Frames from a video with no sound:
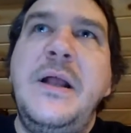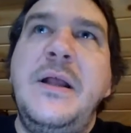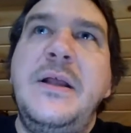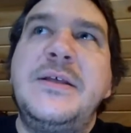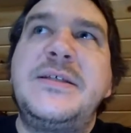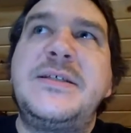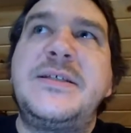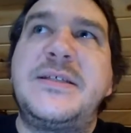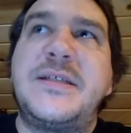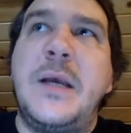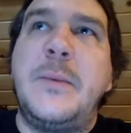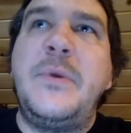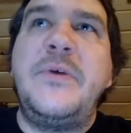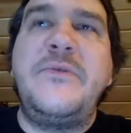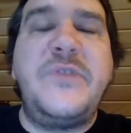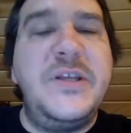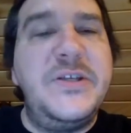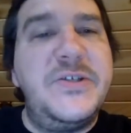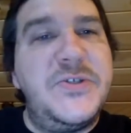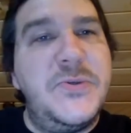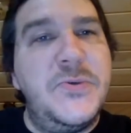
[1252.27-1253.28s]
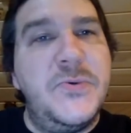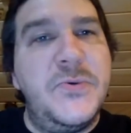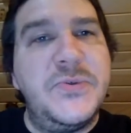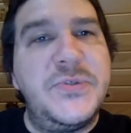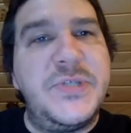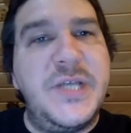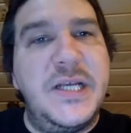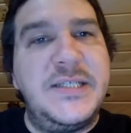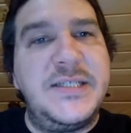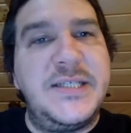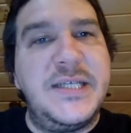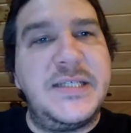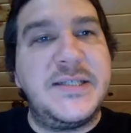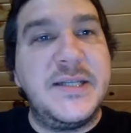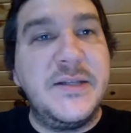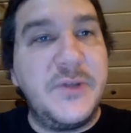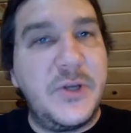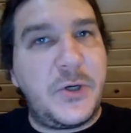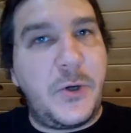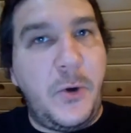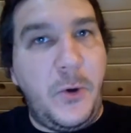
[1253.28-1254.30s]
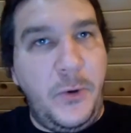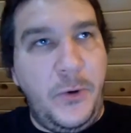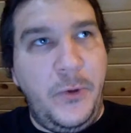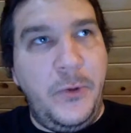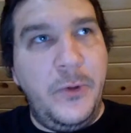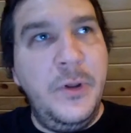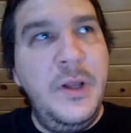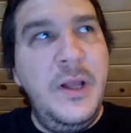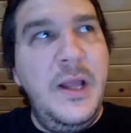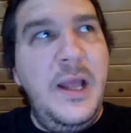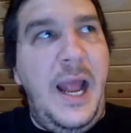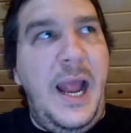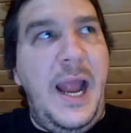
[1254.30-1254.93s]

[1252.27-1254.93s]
some of these tools exist in the kernel,